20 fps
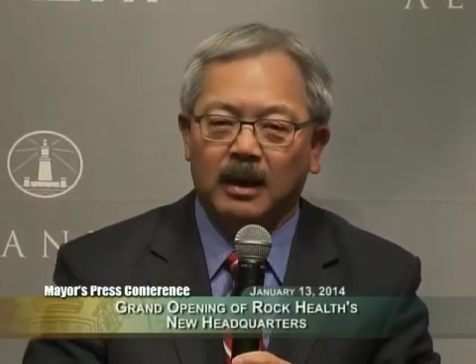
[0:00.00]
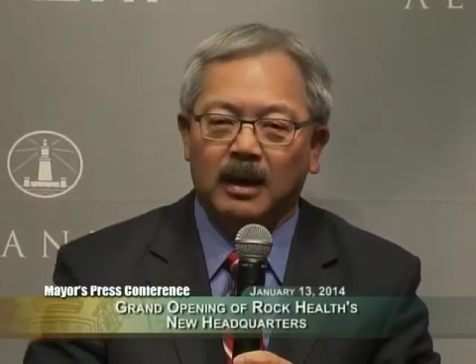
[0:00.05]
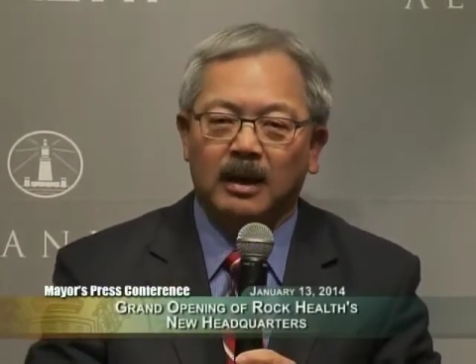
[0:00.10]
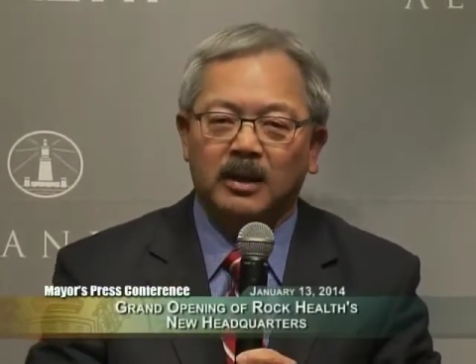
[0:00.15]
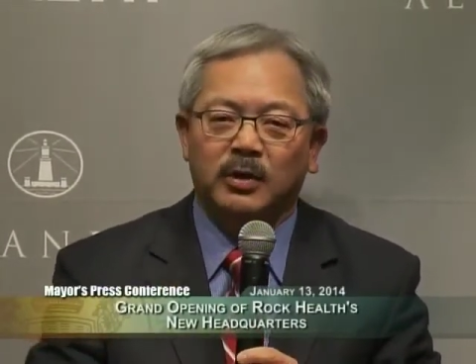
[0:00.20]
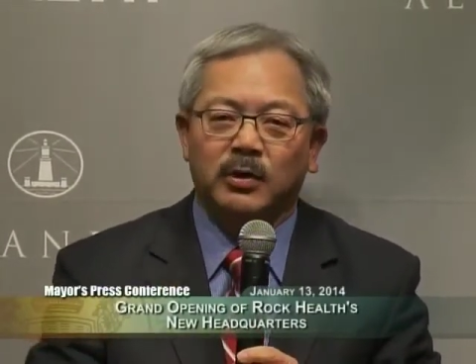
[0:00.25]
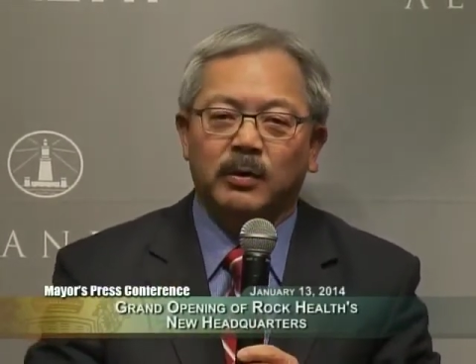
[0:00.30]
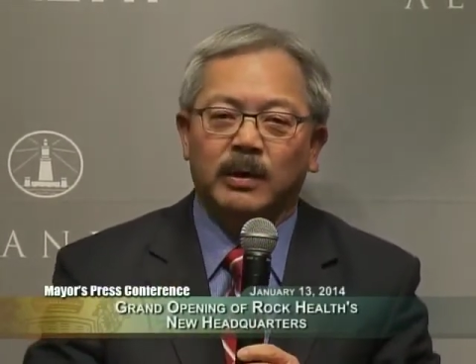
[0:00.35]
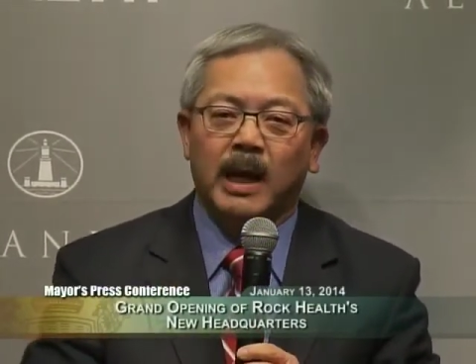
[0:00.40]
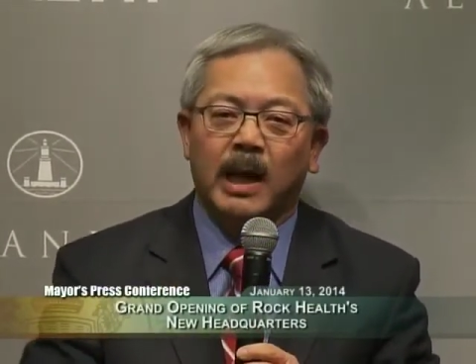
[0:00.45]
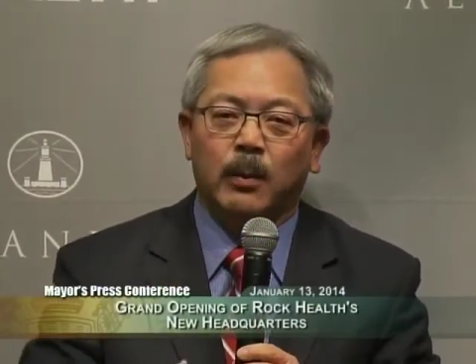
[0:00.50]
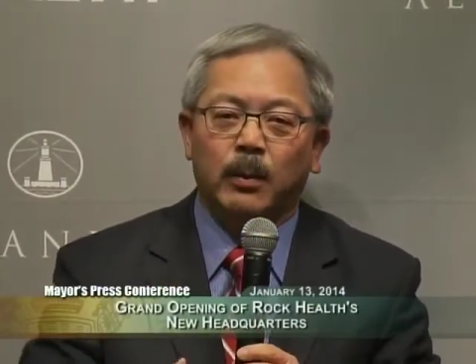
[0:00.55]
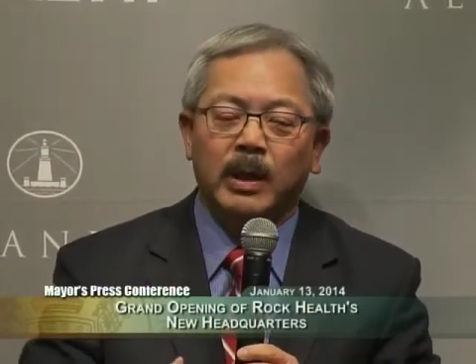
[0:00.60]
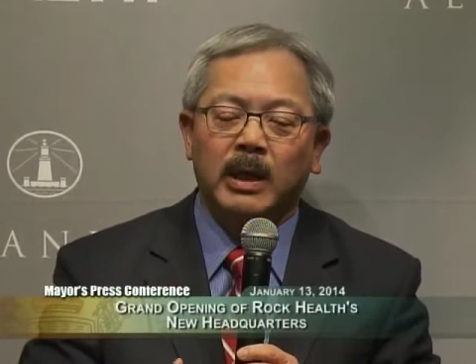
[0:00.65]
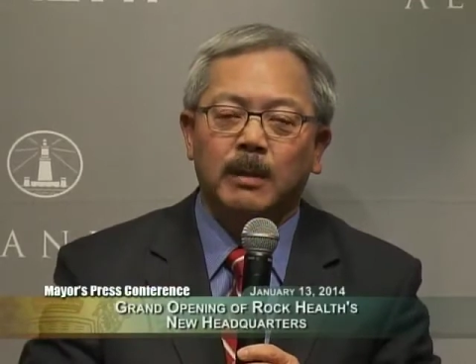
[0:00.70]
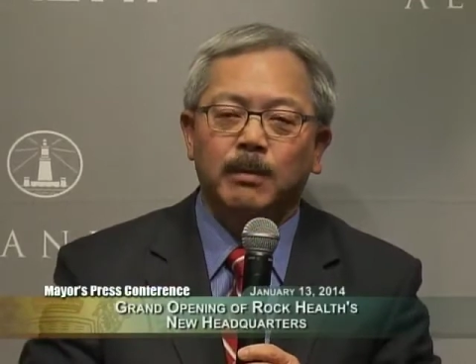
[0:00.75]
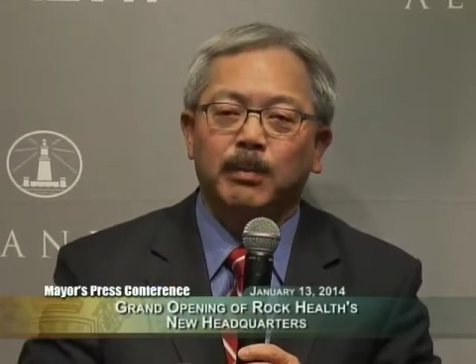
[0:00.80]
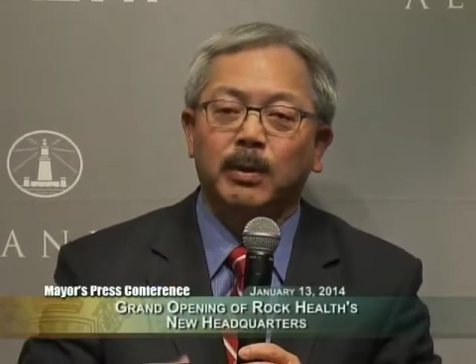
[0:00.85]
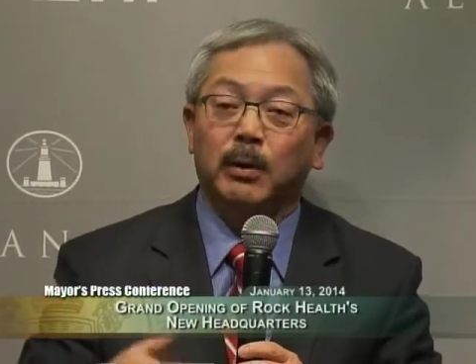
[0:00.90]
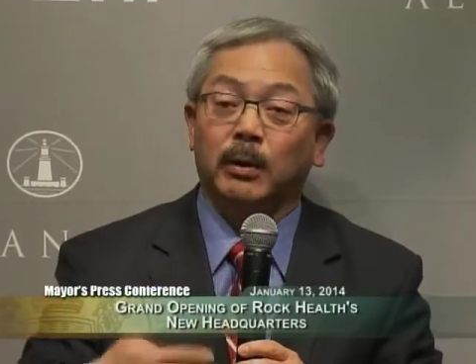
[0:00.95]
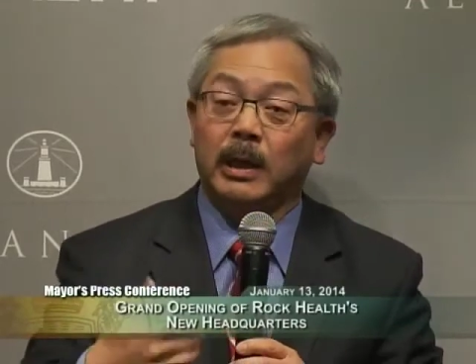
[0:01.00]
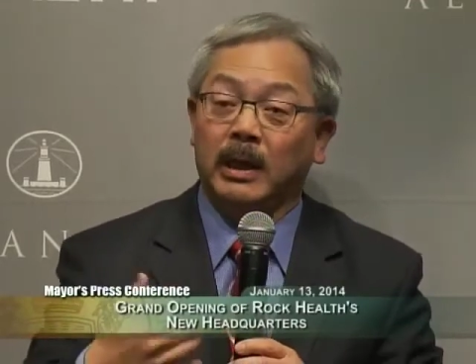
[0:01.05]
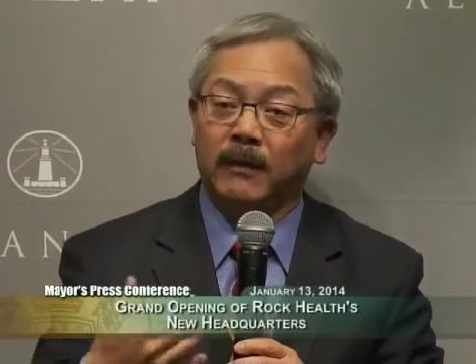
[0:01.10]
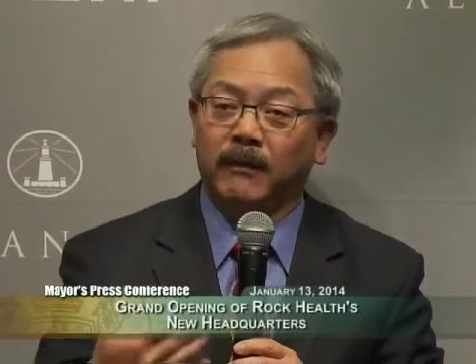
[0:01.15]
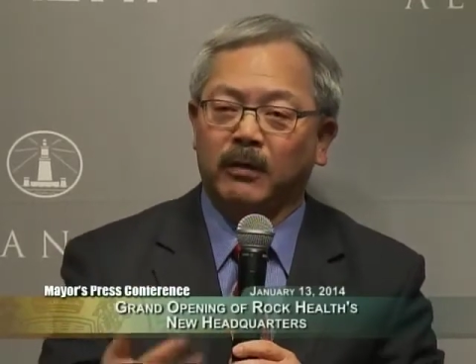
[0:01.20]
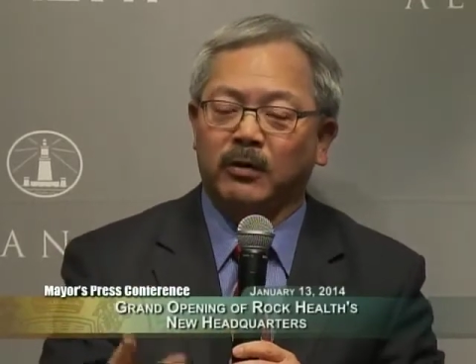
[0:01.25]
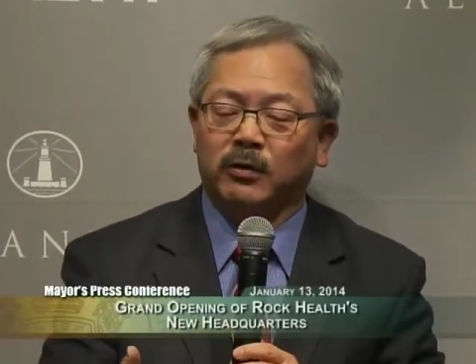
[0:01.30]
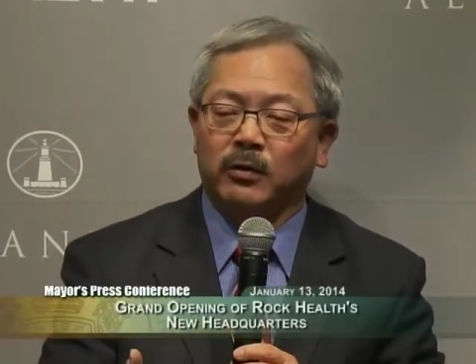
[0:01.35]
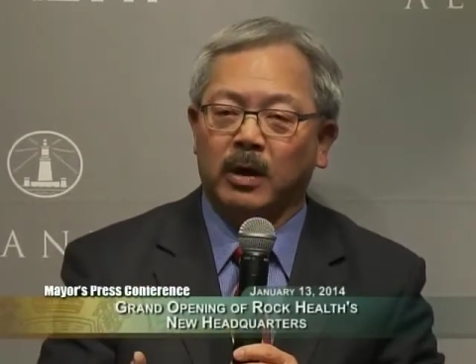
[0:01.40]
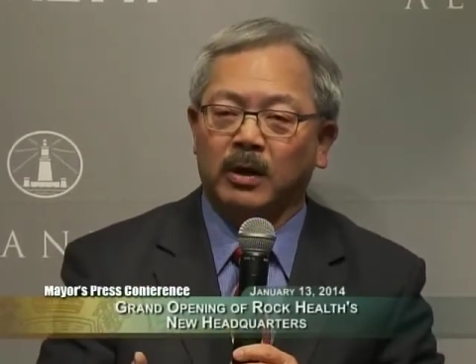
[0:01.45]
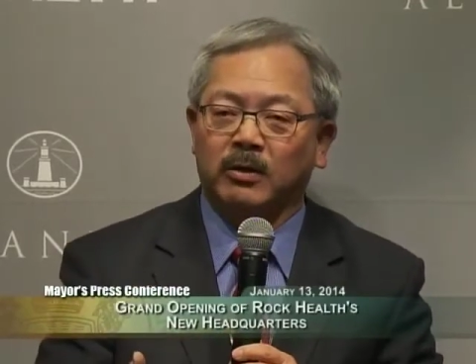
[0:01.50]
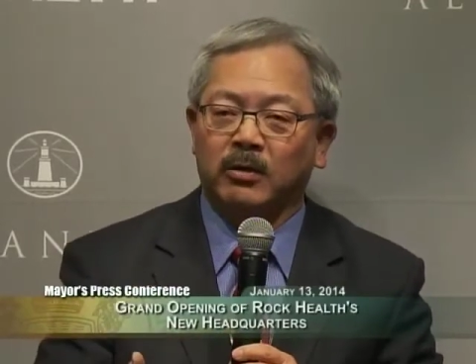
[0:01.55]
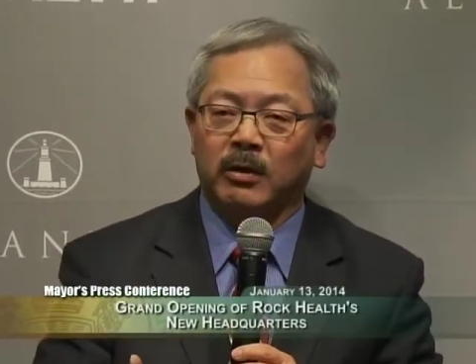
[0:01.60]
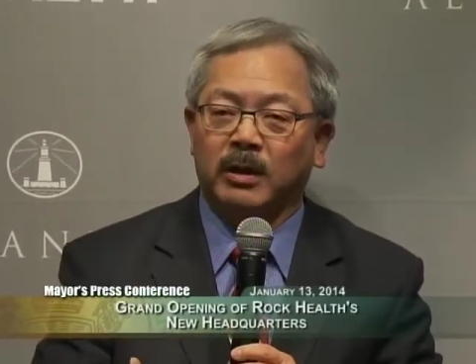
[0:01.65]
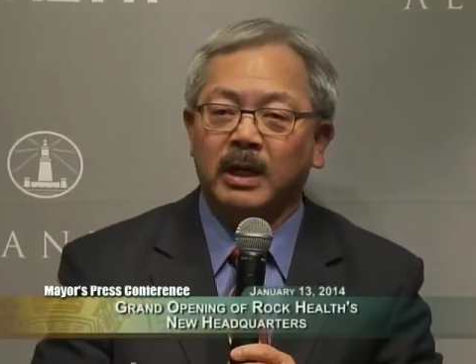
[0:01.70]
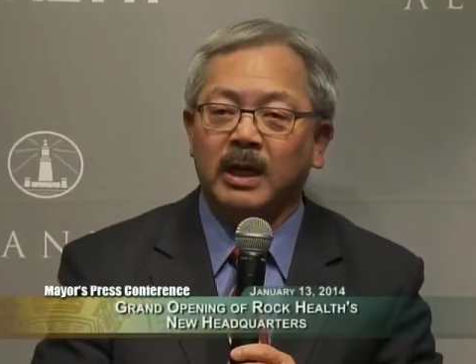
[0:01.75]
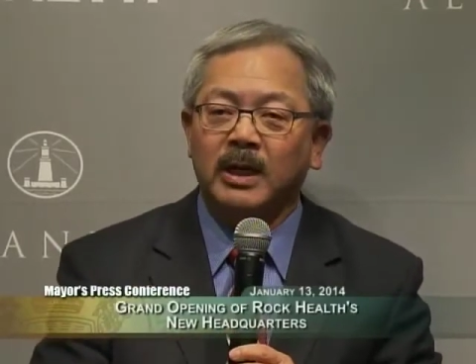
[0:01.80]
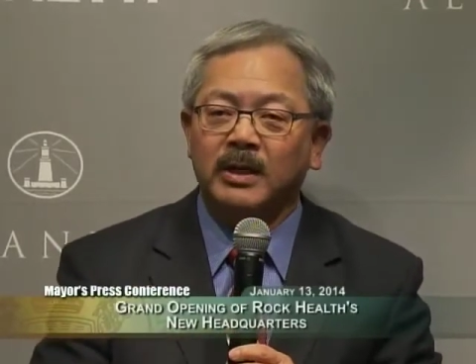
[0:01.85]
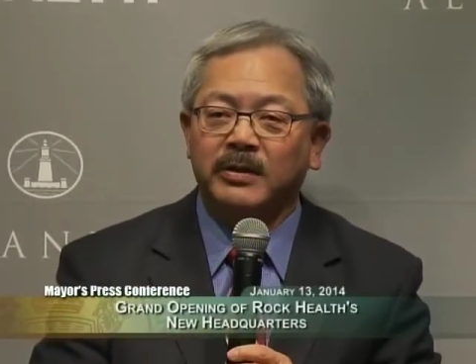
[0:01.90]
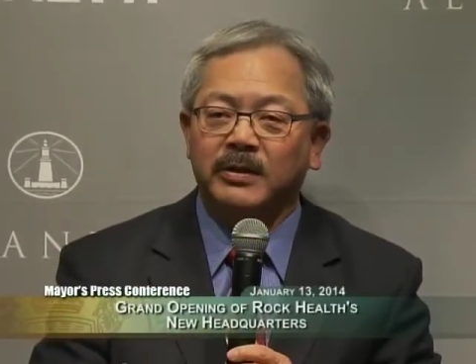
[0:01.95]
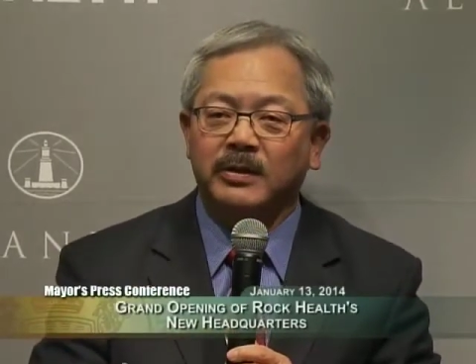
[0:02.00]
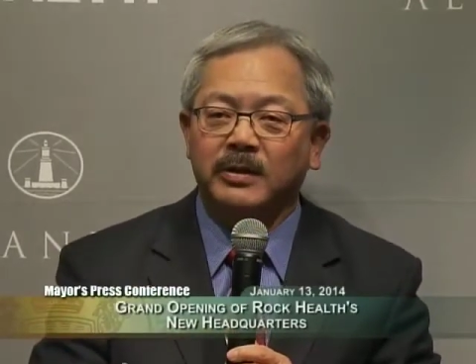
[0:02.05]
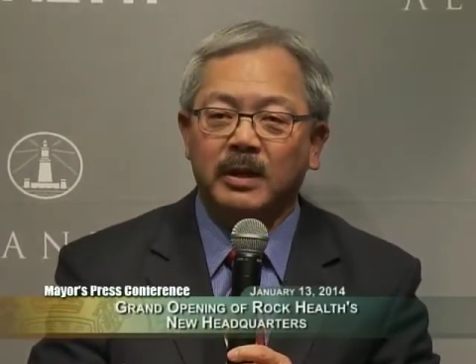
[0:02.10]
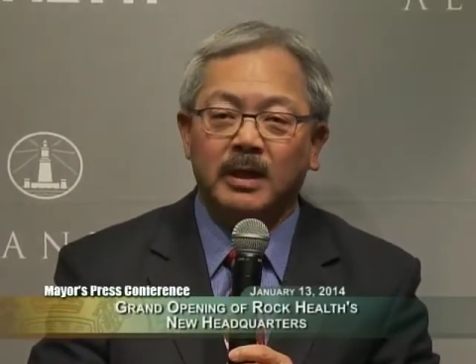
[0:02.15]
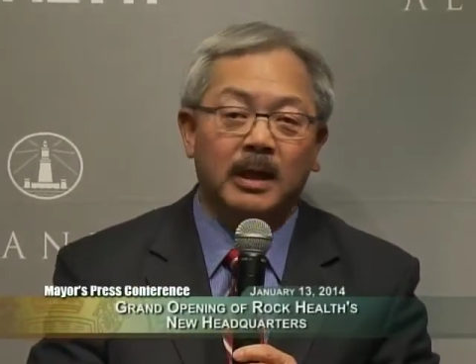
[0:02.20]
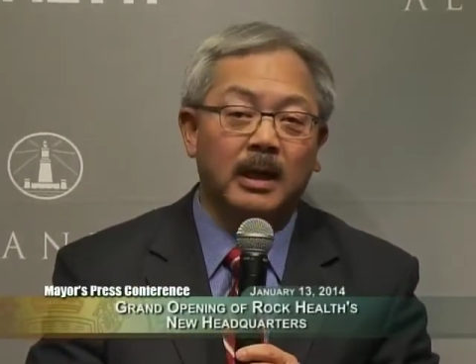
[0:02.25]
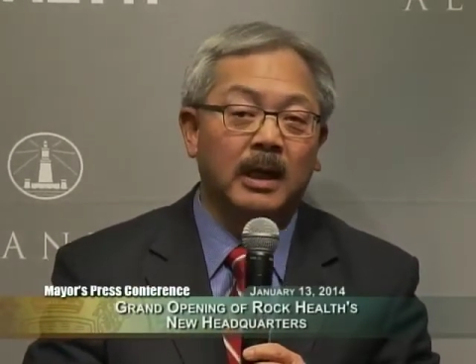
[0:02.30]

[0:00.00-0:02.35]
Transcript: so that we can build the infrastructure, because